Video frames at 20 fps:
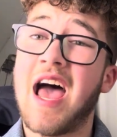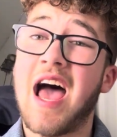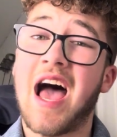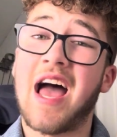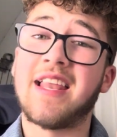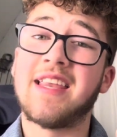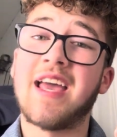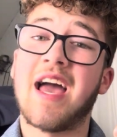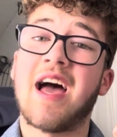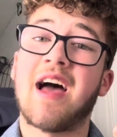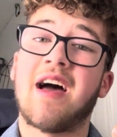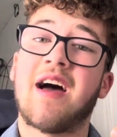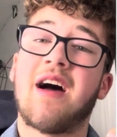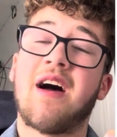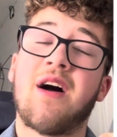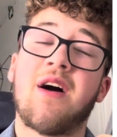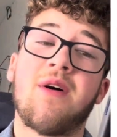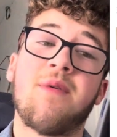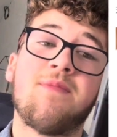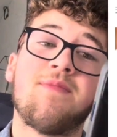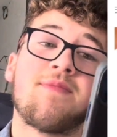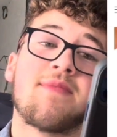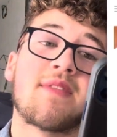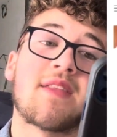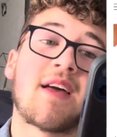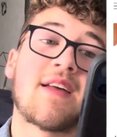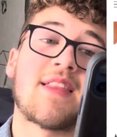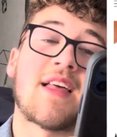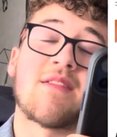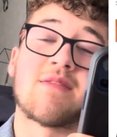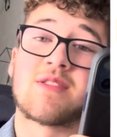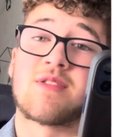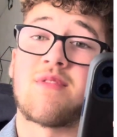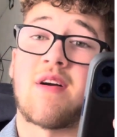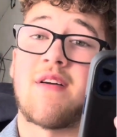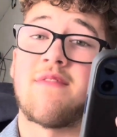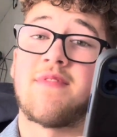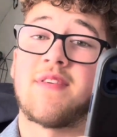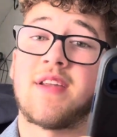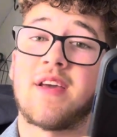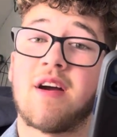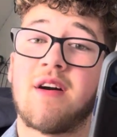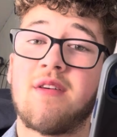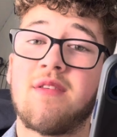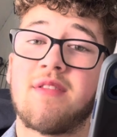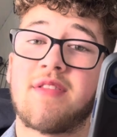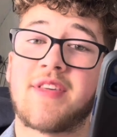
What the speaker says: And yeah, that was a great video.